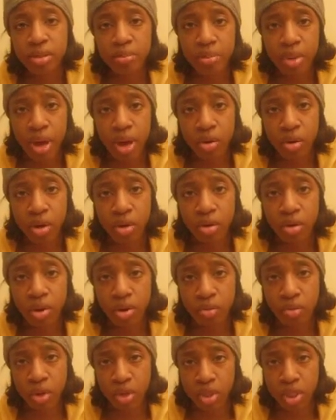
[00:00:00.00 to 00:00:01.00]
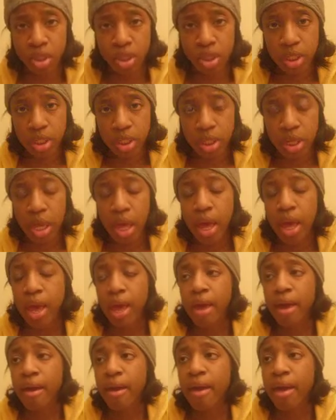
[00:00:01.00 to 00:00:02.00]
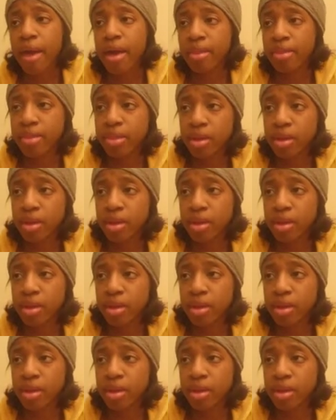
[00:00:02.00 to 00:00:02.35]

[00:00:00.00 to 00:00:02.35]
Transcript: about it on the worksheet, and